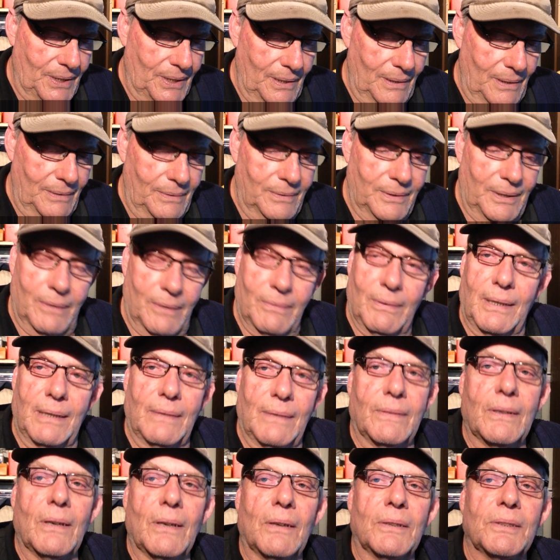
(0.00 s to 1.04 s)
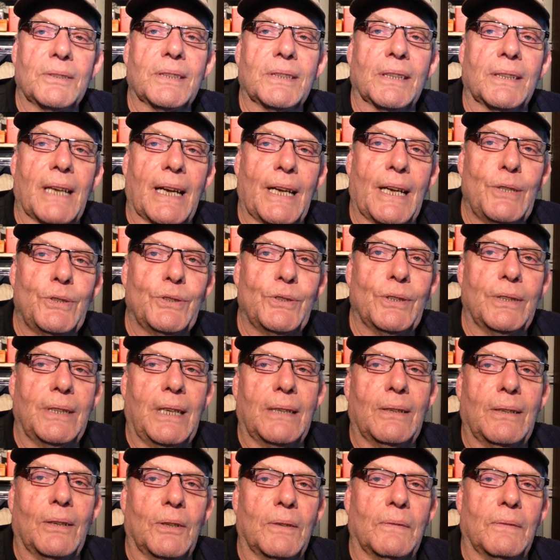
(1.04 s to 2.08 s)
certain degree of consternation
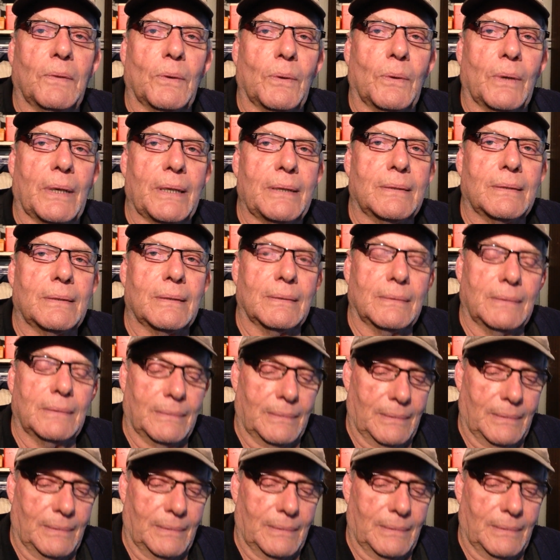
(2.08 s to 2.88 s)
in her voice.